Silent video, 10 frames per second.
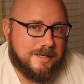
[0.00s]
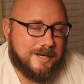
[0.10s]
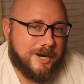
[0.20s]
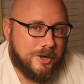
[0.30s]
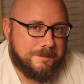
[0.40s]

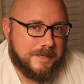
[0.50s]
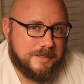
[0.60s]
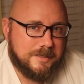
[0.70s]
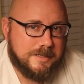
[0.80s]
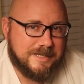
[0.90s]
In our
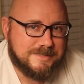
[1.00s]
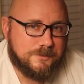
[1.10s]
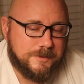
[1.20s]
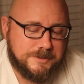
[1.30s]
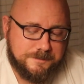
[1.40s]
opinion, it's
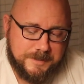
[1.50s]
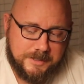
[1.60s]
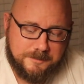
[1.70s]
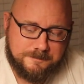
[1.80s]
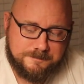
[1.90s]
going to
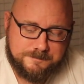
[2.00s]
be